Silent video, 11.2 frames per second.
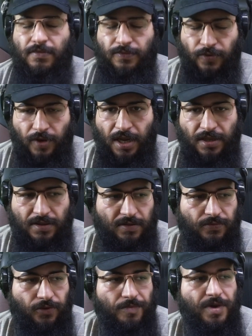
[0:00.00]
for like,
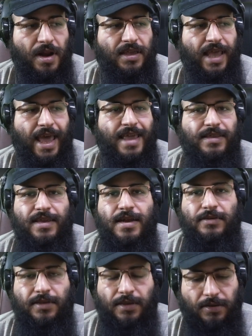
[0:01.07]
from like eight
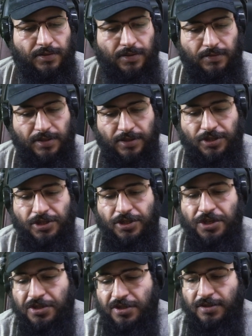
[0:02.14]
years ago. So it's just,
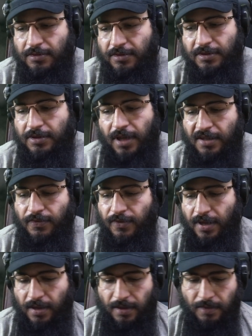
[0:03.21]
just not
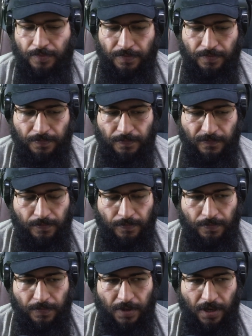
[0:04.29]
uh,
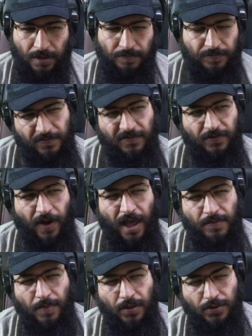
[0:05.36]
like
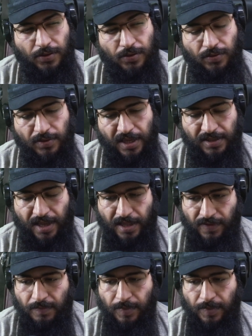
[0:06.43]
viable to do that that way.